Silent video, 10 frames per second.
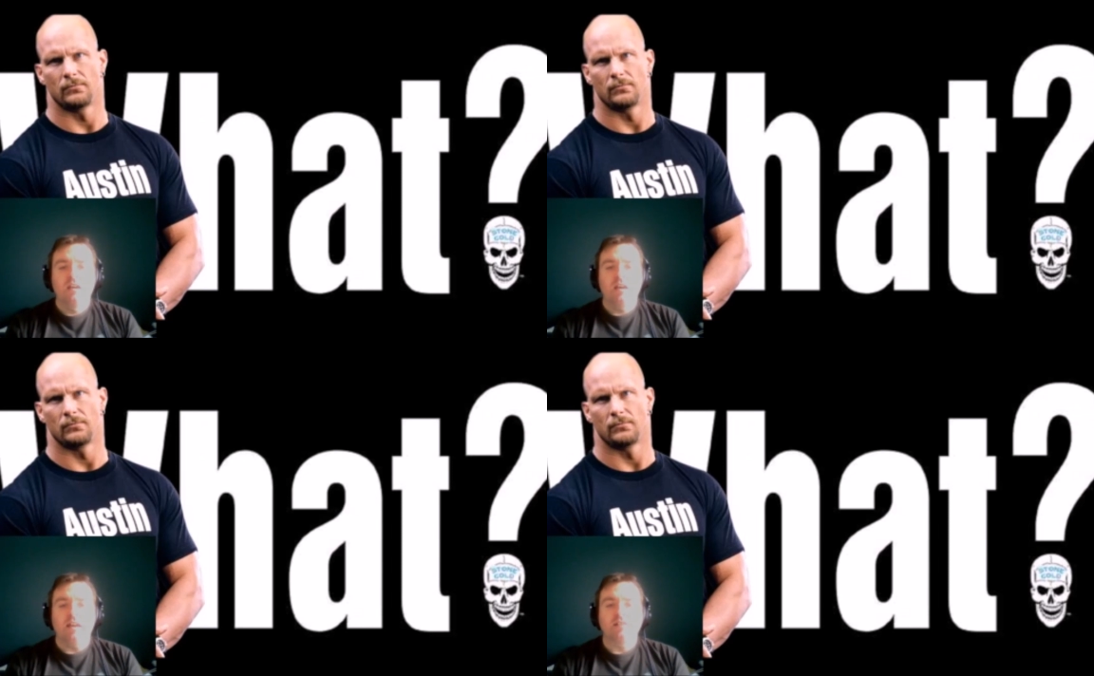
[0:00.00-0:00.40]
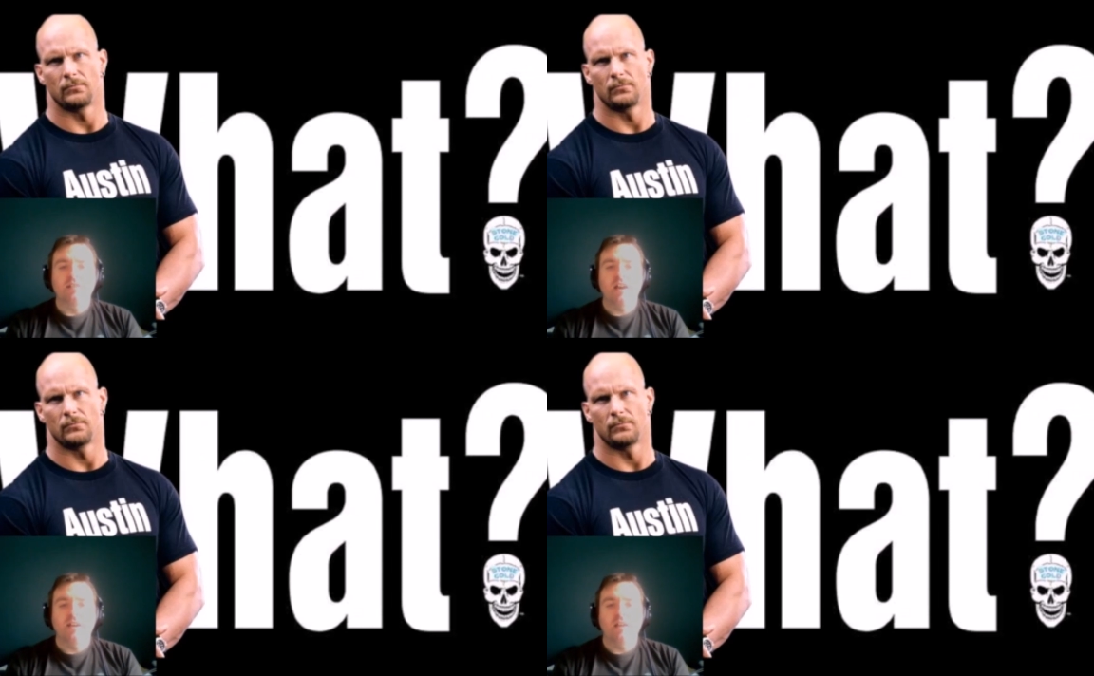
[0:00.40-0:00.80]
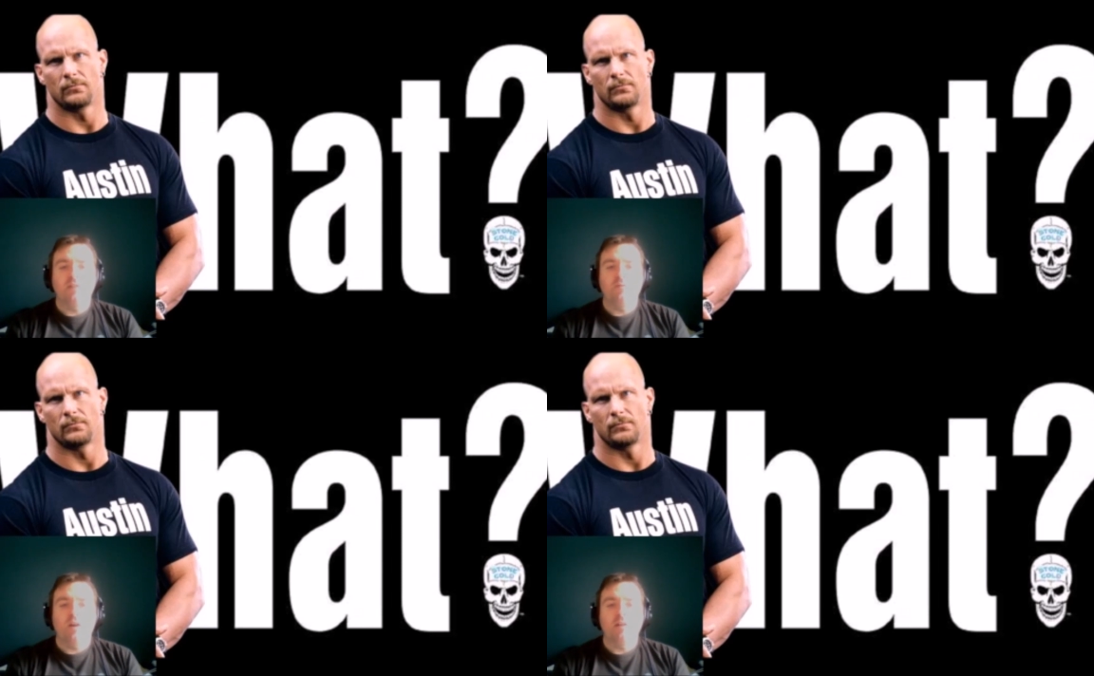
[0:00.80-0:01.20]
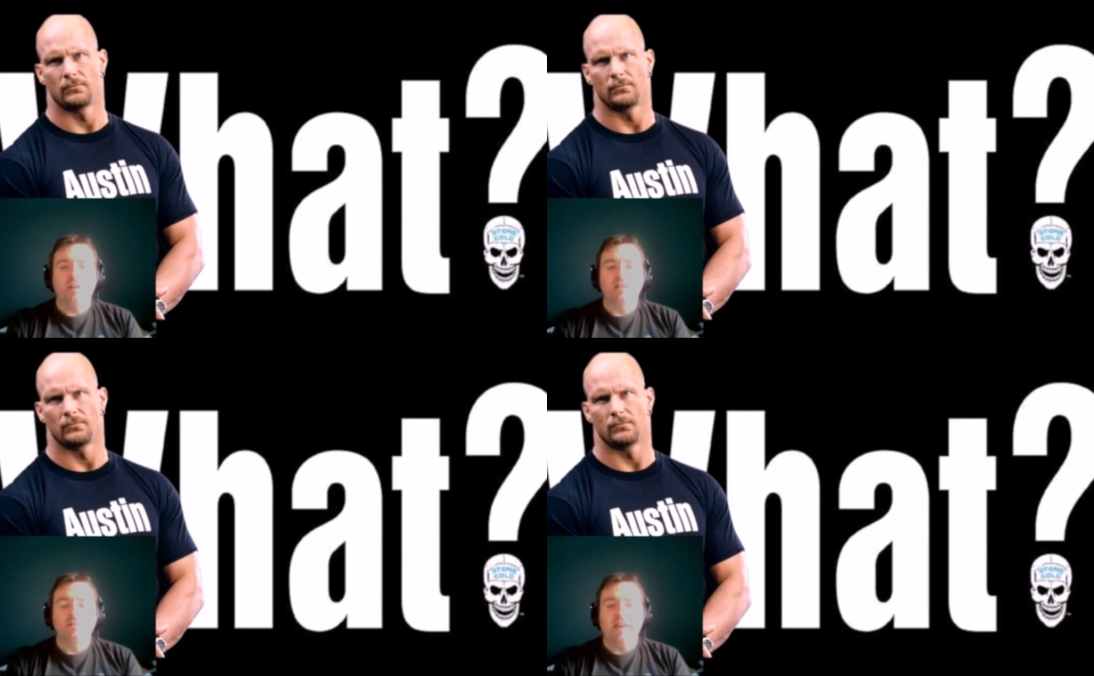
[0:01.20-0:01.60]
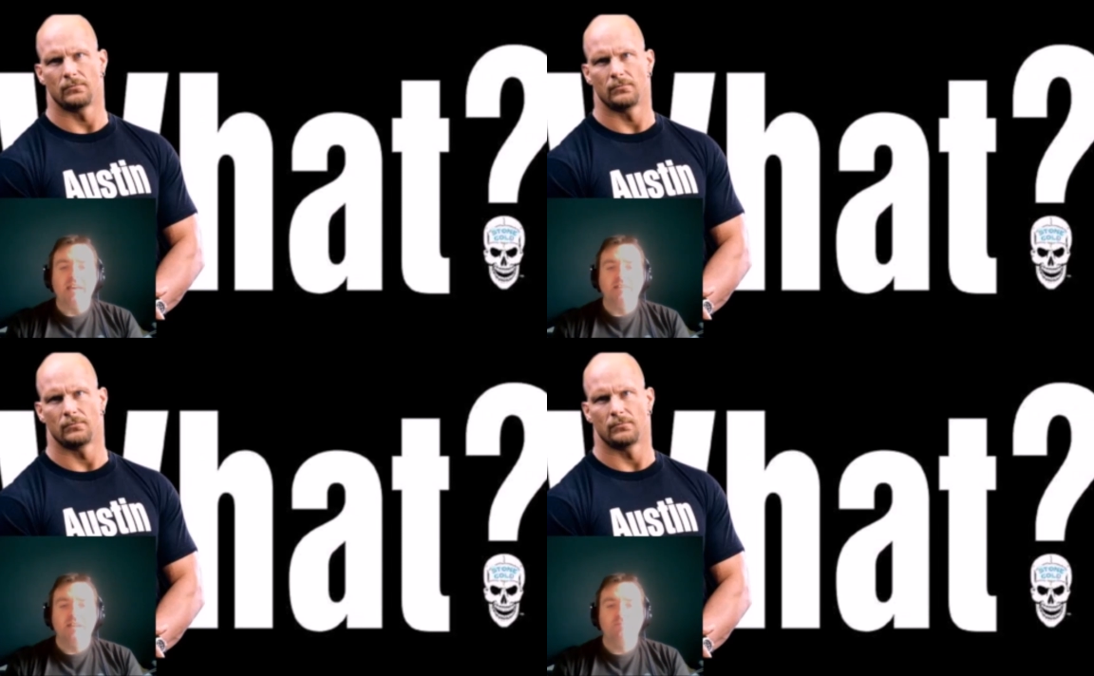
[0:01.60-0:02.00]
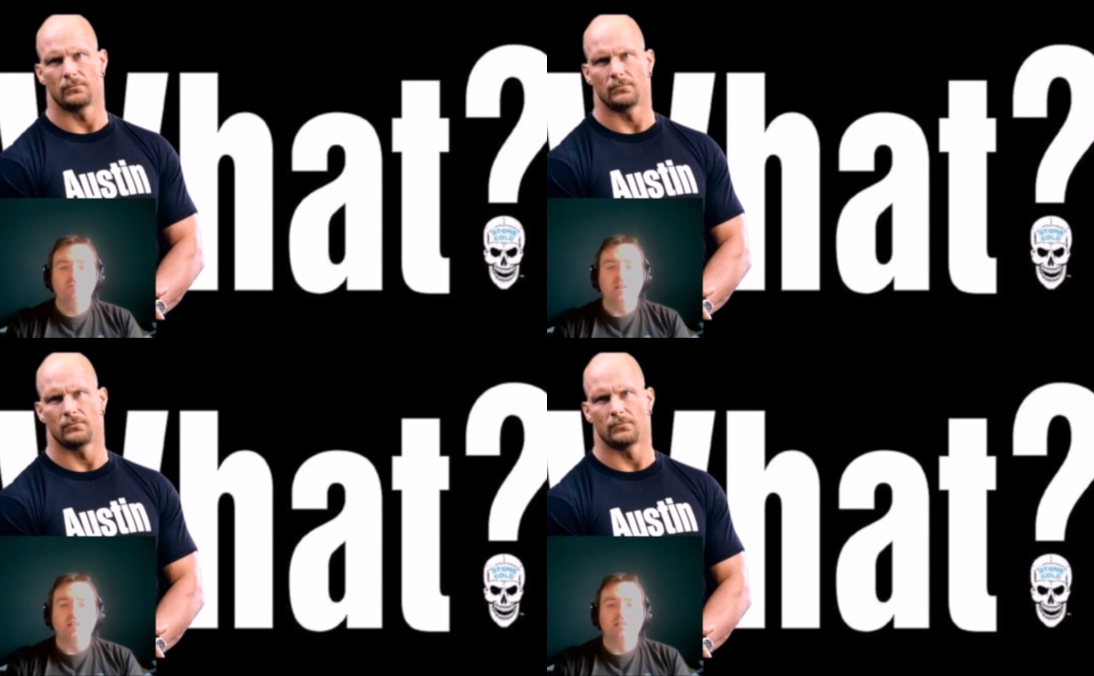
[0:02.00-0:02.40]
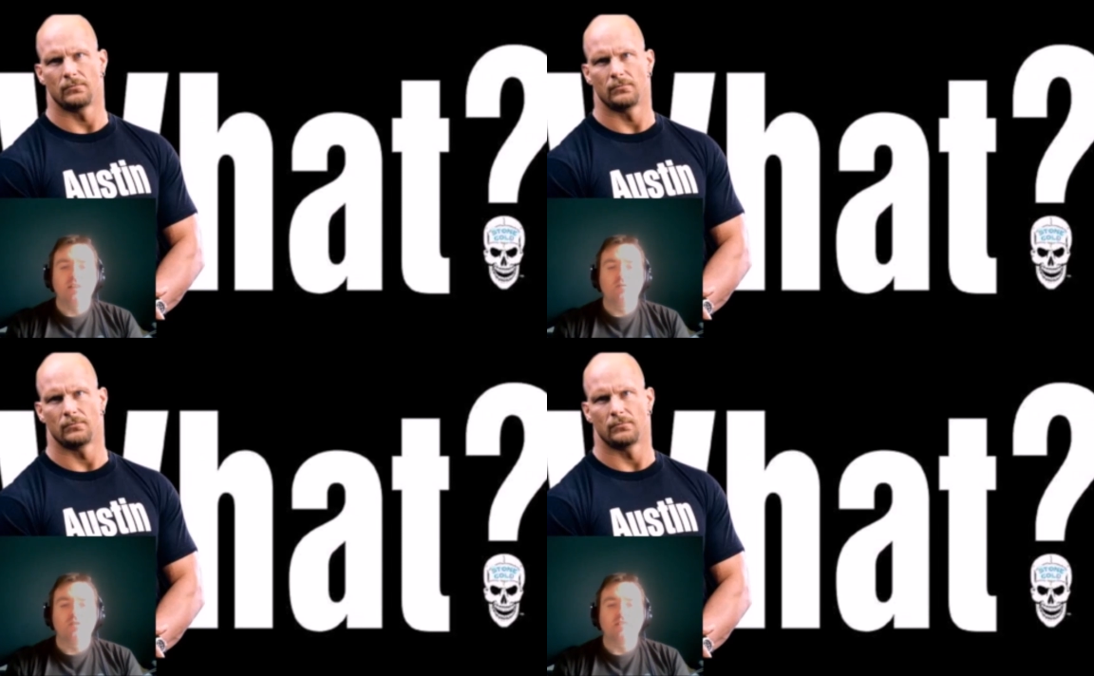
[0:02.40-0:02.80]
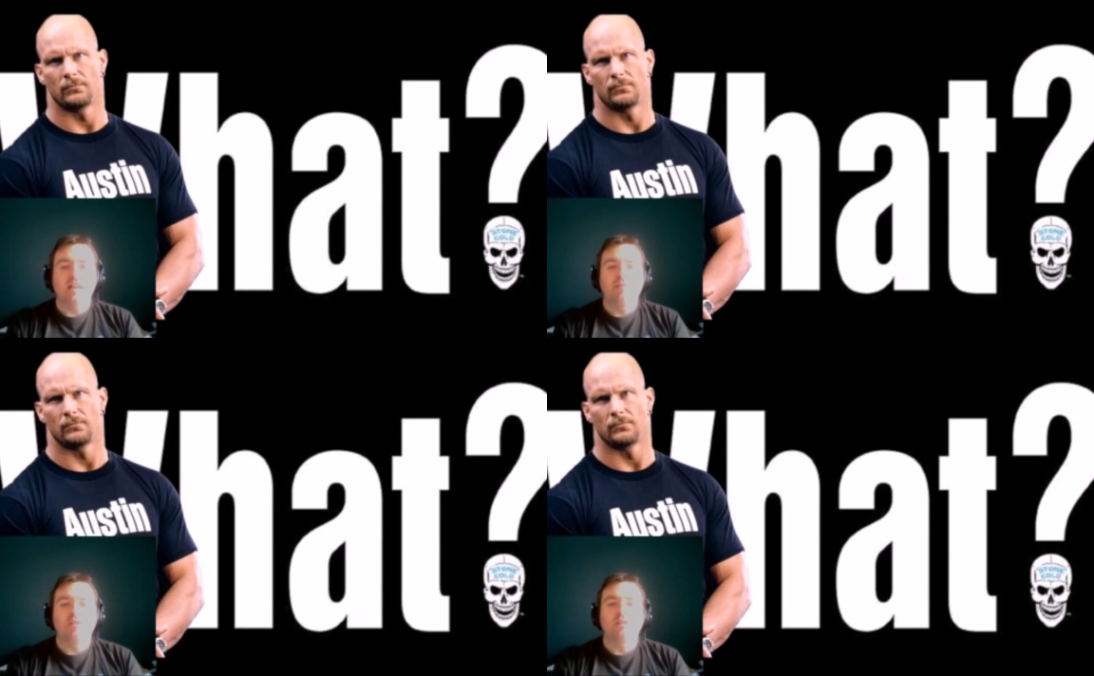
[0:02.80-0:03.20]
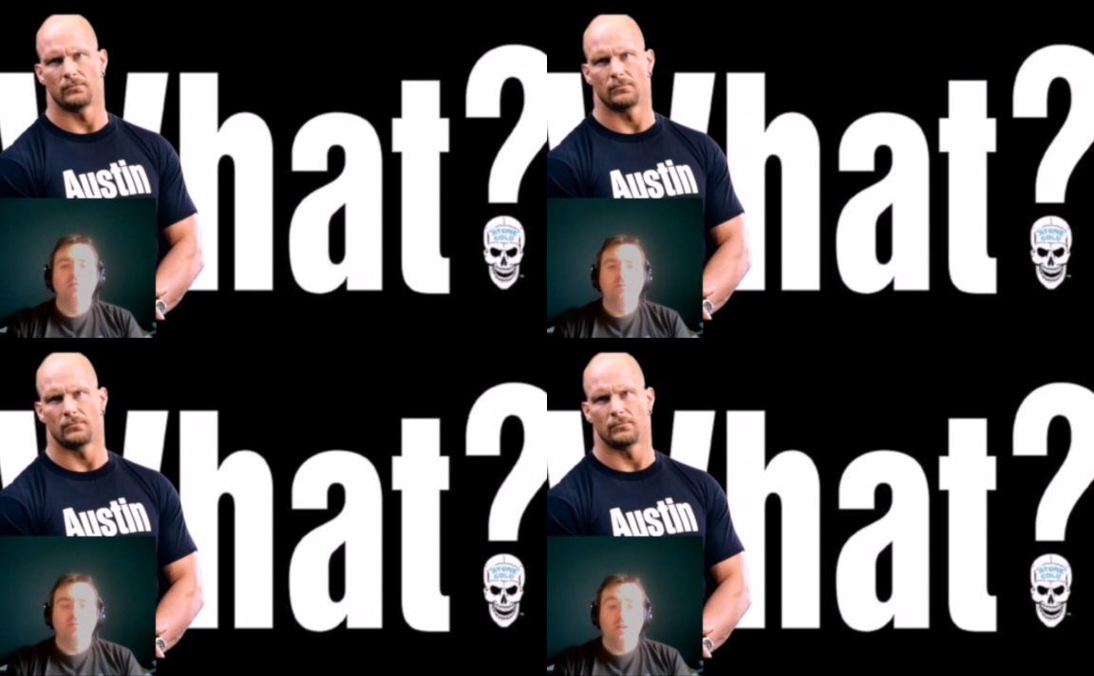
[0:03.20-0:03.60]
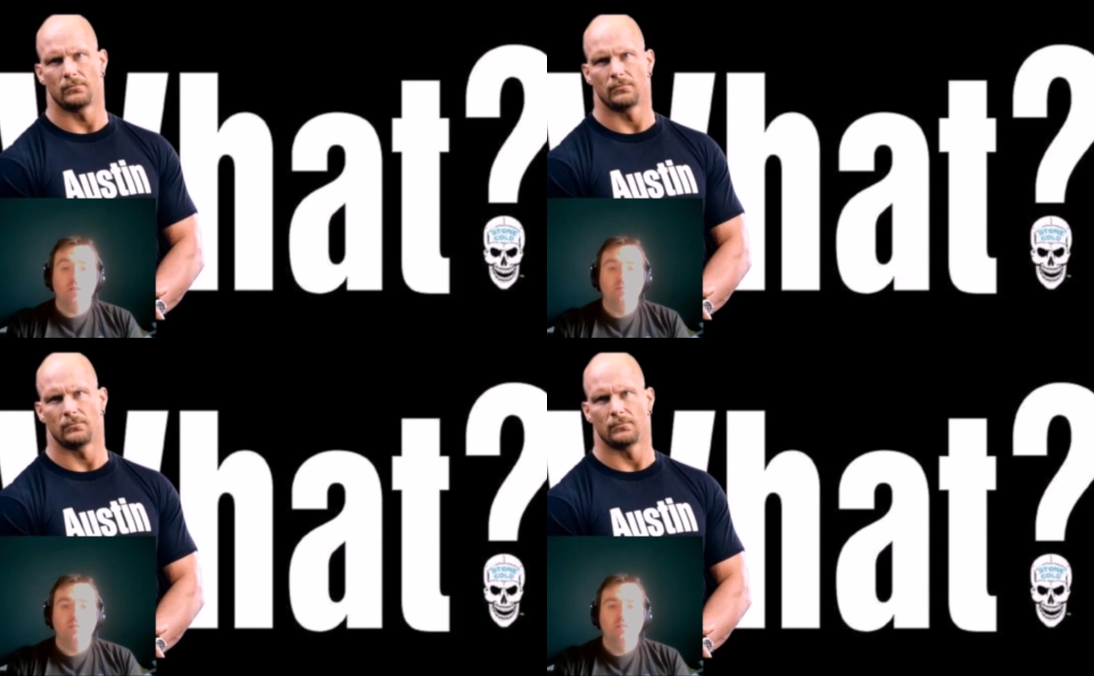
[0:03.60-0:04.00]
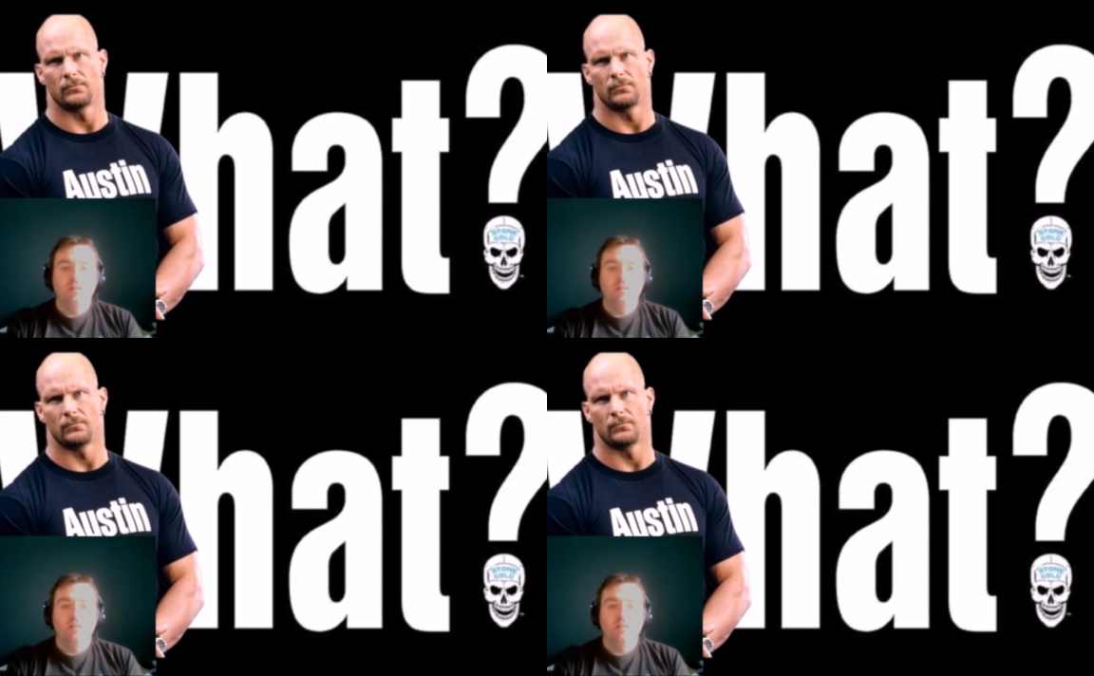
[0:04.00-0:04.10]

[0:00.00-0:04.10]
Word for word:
Speaker 1: It was kind of what I expected, but still good to have it confirmed.